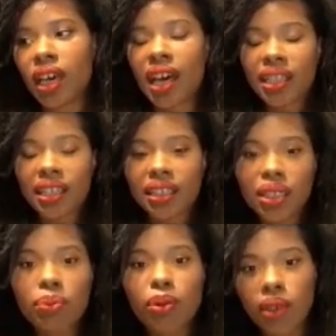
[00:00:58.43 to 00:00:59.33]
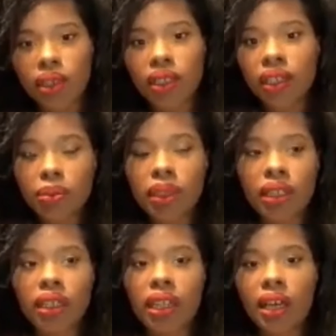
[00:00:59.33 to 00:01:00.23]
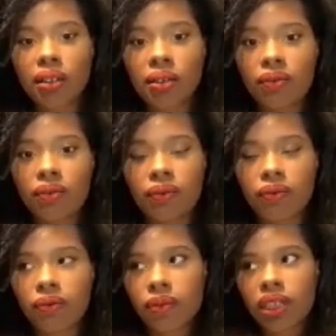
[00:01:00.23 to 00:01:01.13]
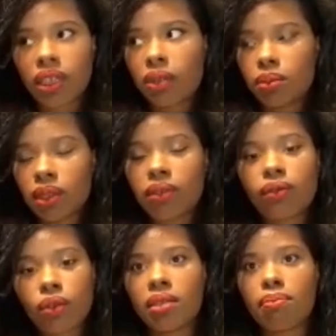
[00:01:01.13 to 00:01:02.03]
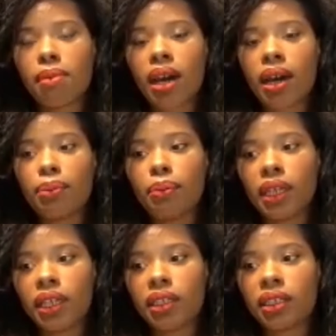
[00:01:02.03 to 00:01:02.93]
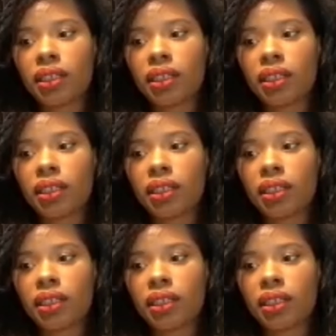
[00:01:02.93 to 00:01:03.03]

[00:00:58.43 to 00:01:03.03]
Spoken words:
think support could come in a lot of shapes and forms. My biggest